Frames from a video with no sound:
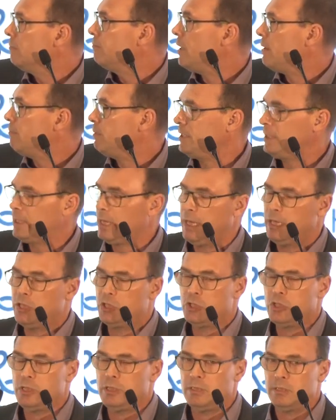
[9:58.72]

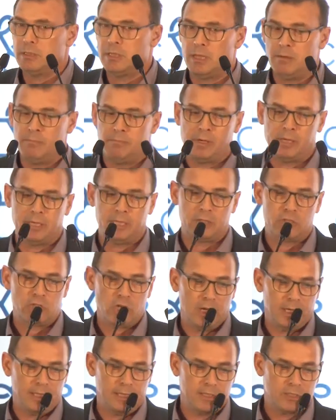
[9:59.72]
publication done by a
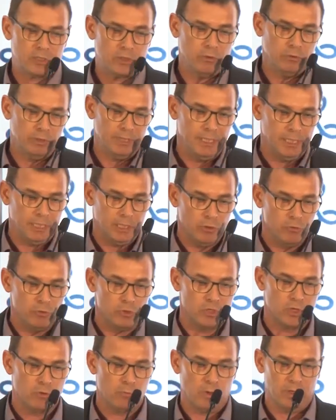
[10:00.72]
Chinese colleague
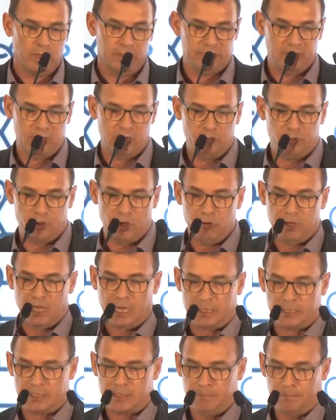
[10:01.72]
using one of our
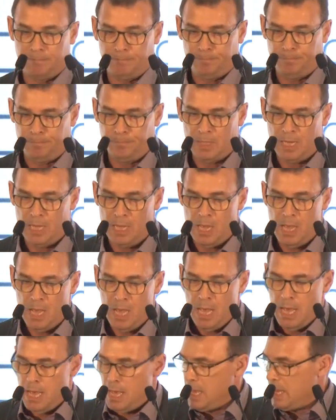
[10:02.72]
products.
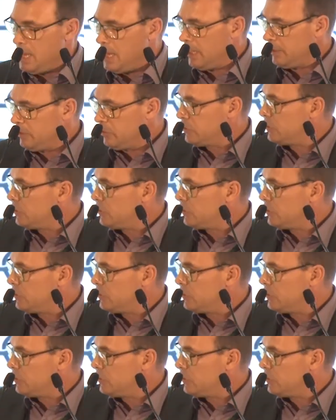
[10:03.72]
And you